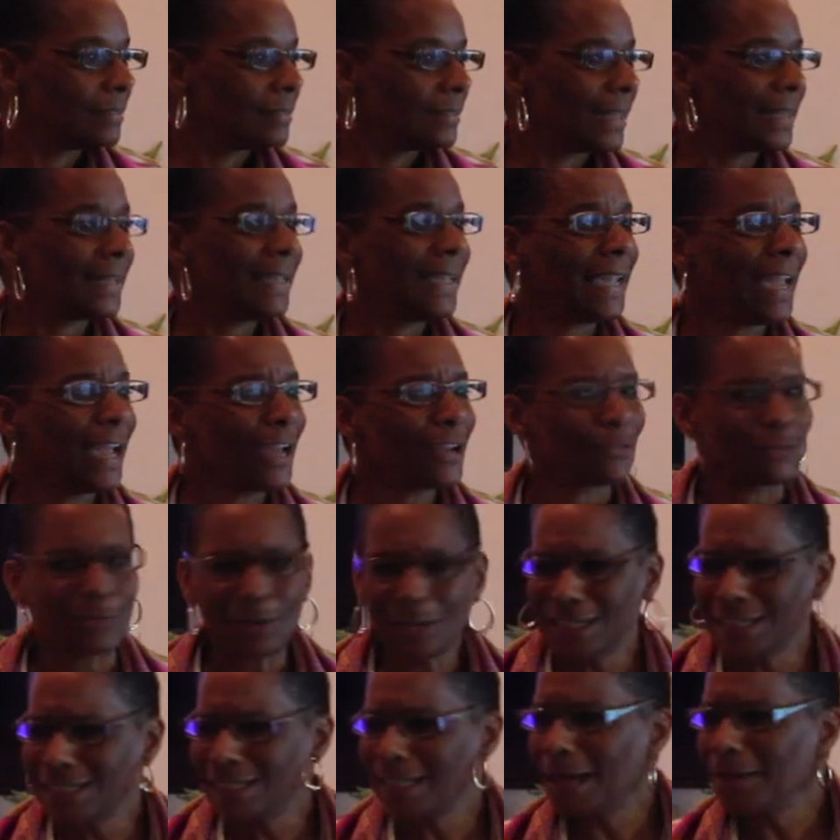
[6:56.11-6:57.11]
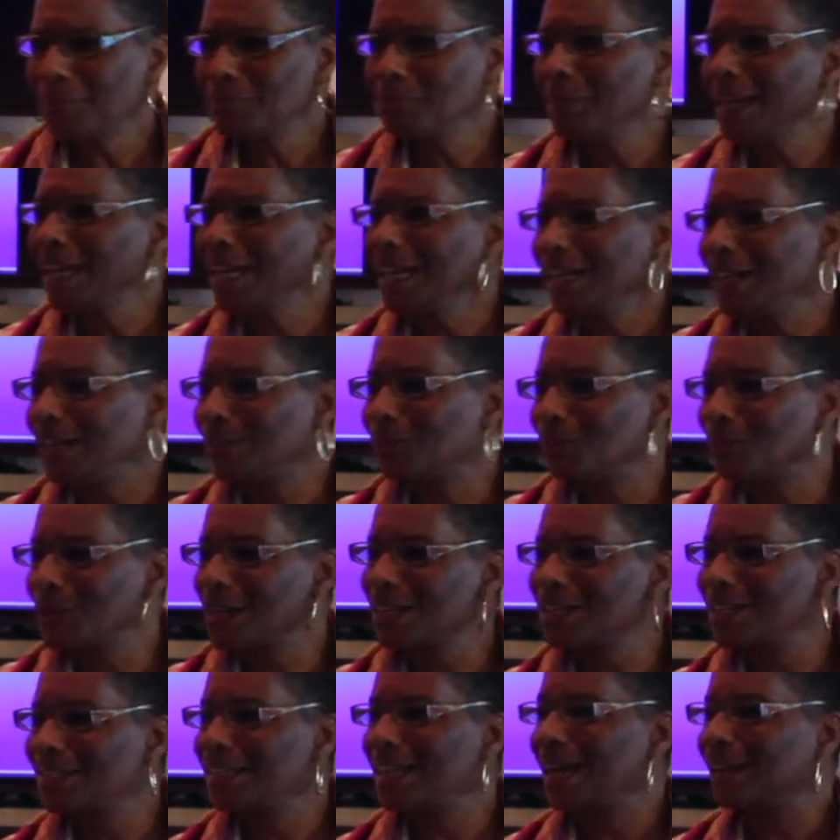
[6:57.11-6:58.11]
Again, what does that mean? What
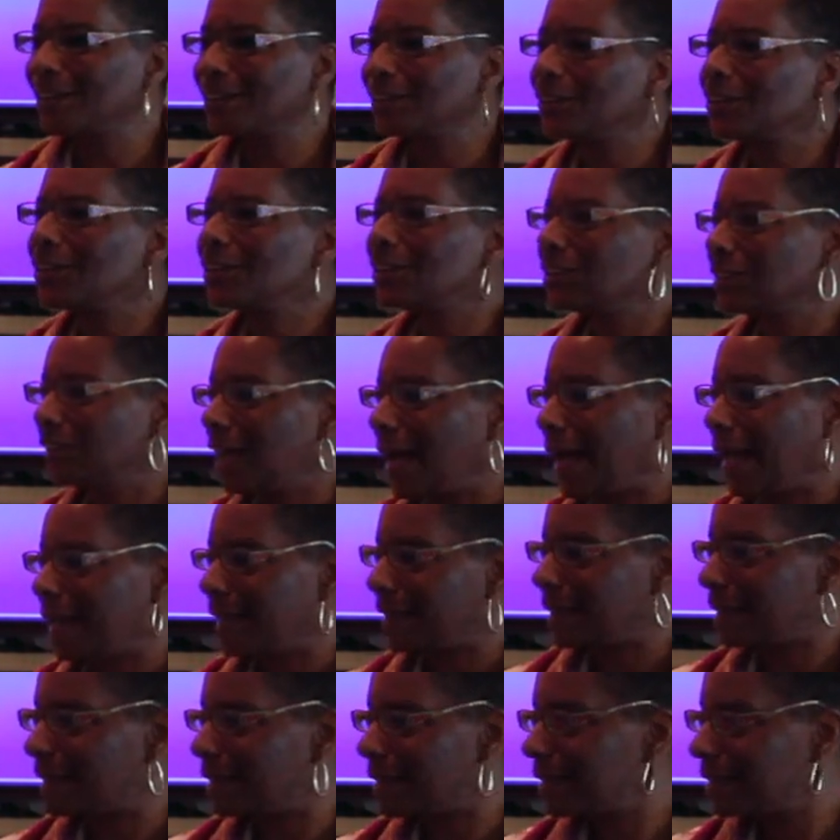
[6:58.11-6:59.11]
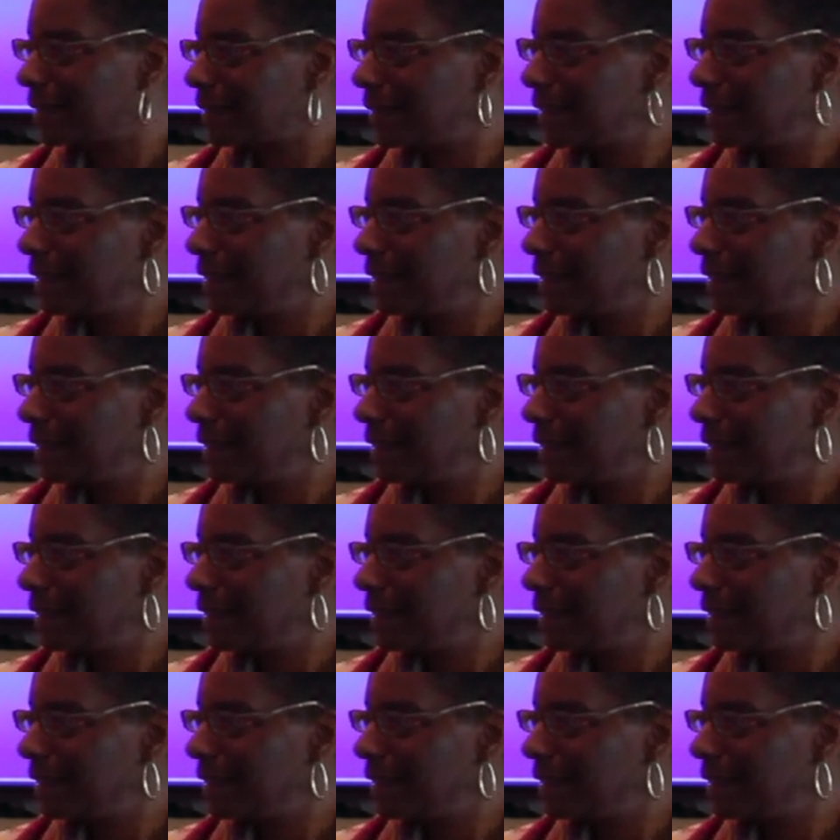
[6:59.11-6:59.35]
does that look like?